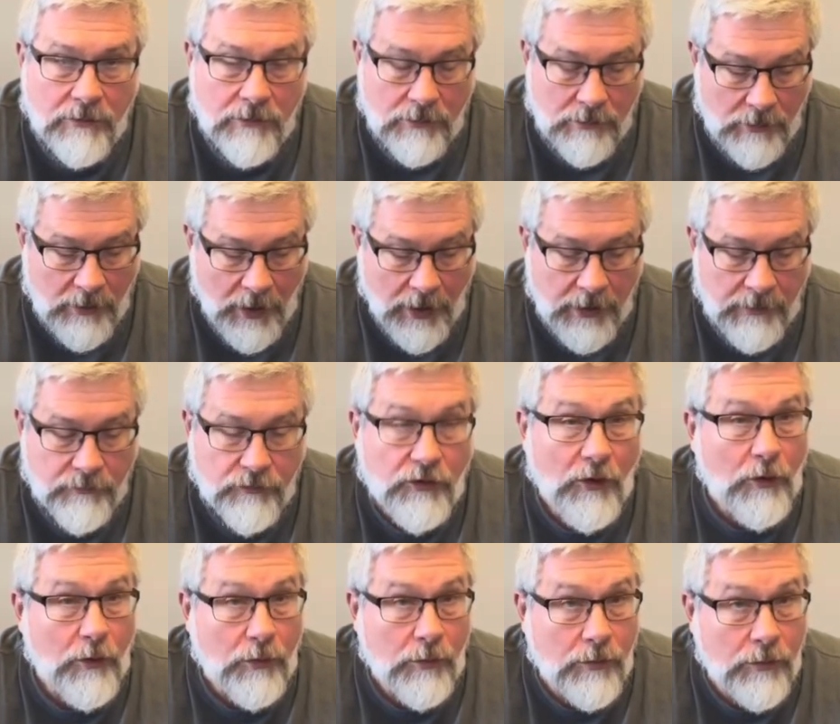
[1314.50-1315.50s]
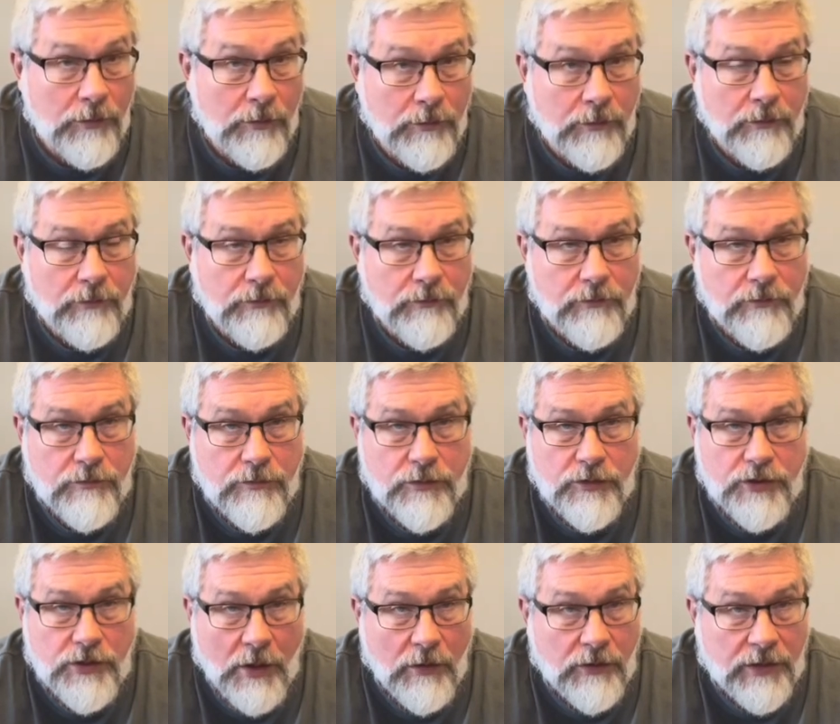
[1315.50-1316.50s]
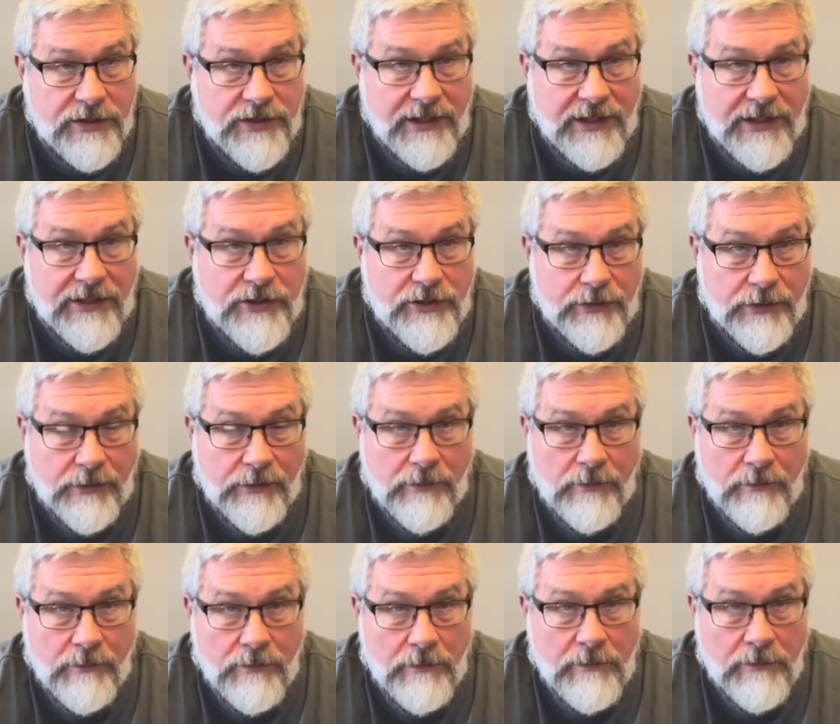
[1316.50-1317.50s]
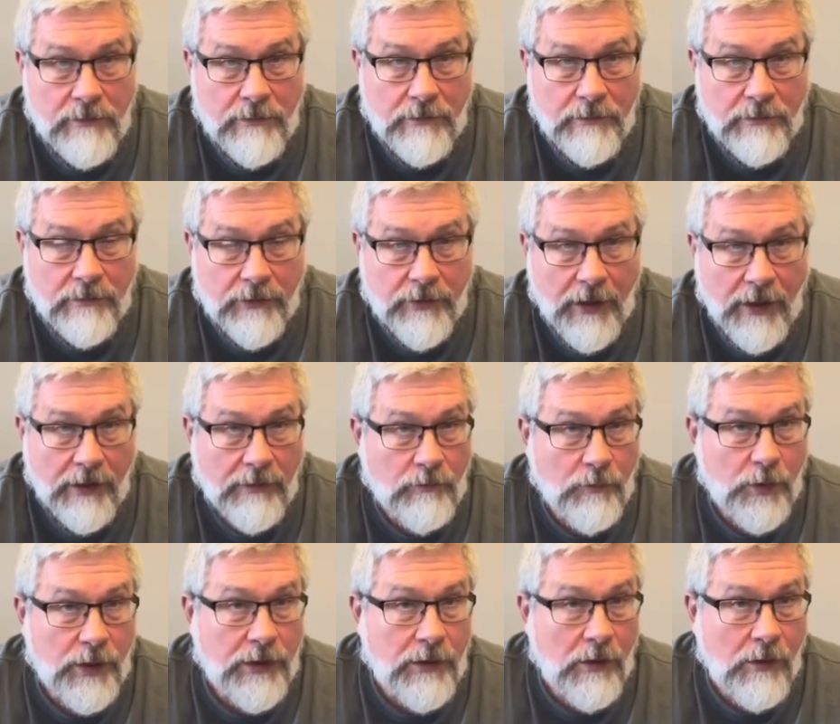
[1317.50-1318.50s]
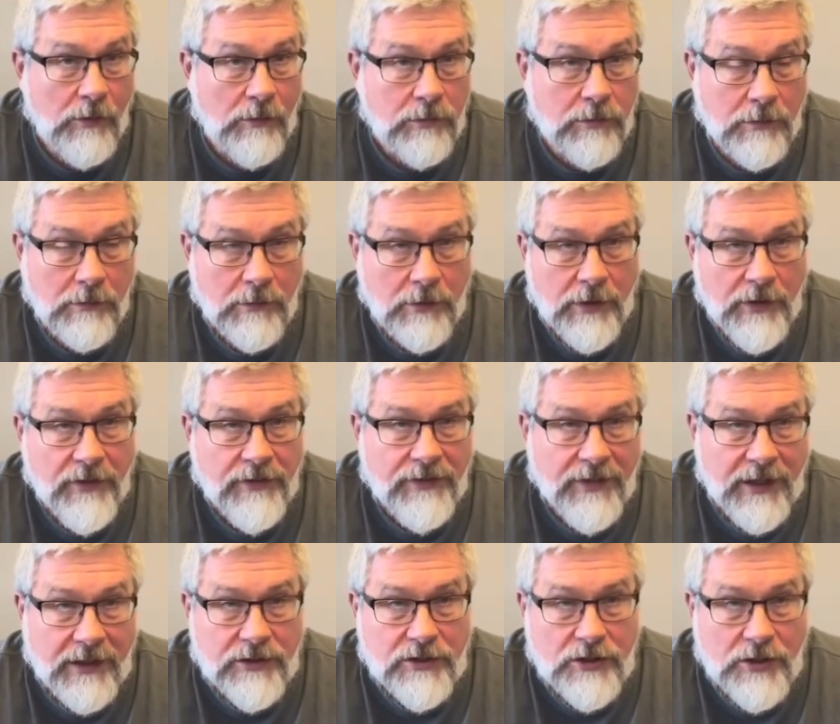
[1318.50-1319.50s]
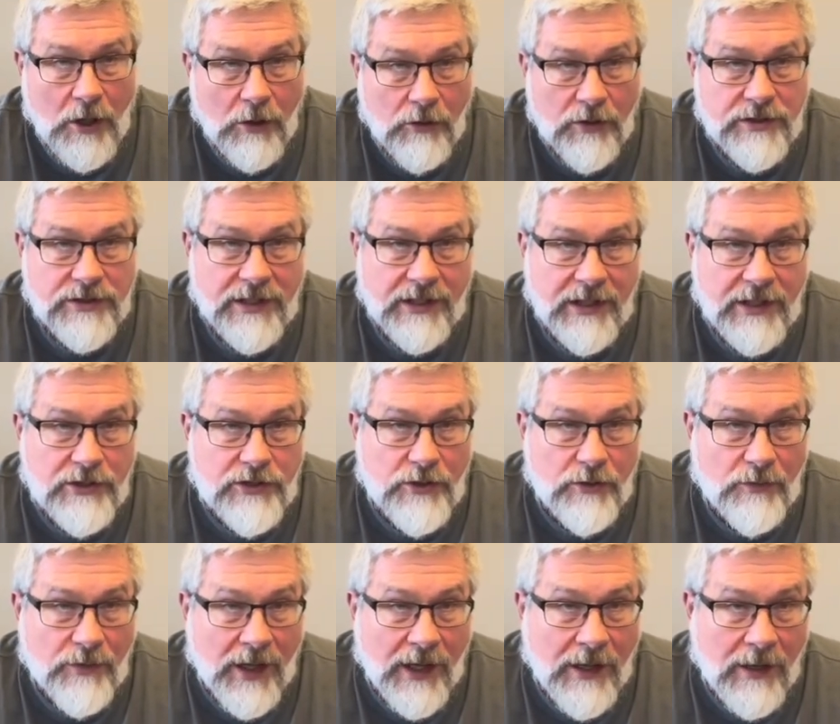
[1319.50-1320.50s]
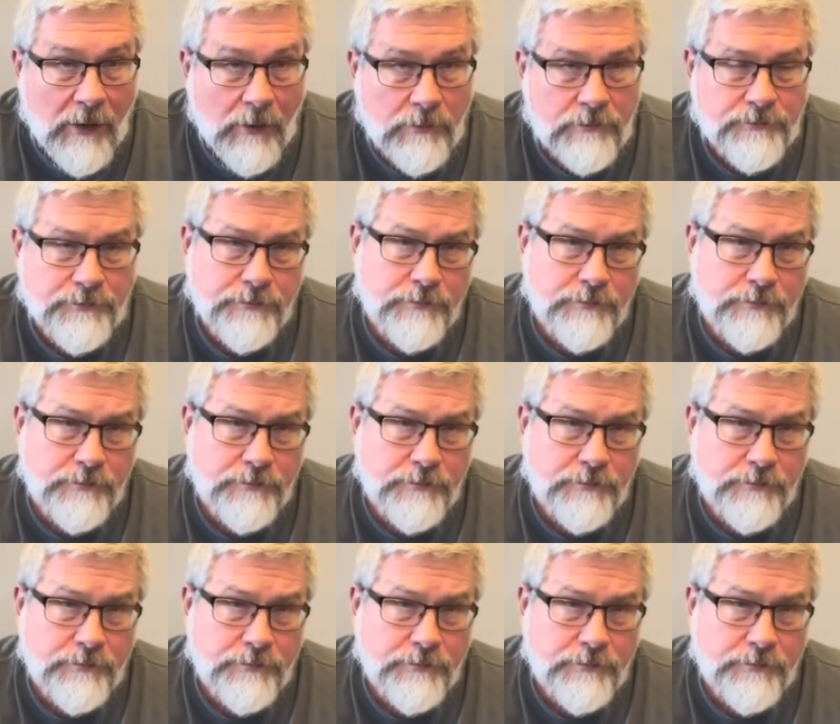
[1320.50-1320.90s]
Okay, so salt is an issue. Okay, we don't think salt is an issue now.